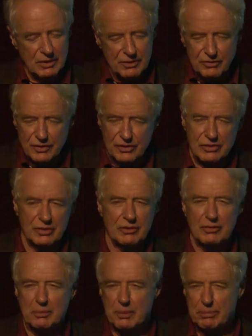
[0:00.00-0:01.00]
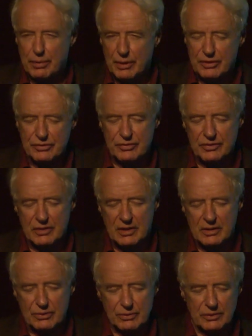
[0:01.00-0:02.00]
unofficially from a press that
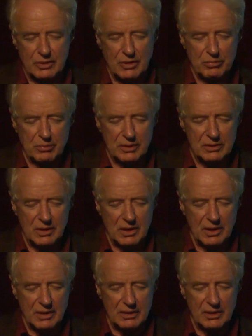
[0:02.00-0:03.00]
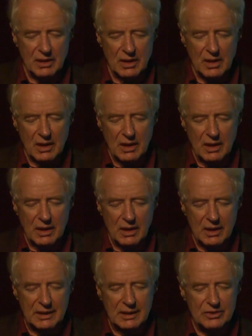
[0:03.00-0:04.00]
echoed the government line,
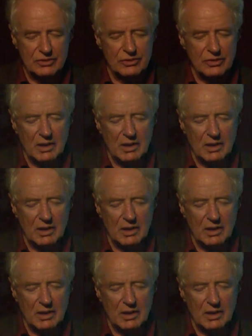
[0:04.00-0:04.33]
against